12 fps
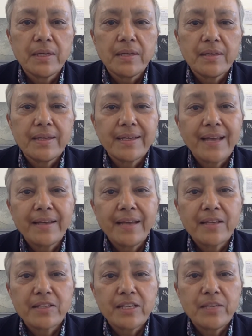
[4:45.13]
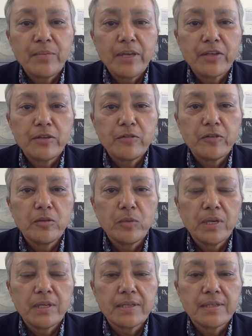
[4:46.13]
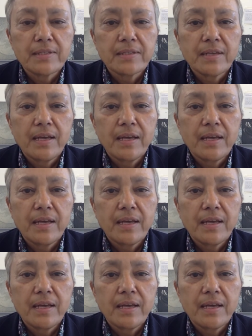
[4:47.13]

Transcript: that it can actually make you feel worse.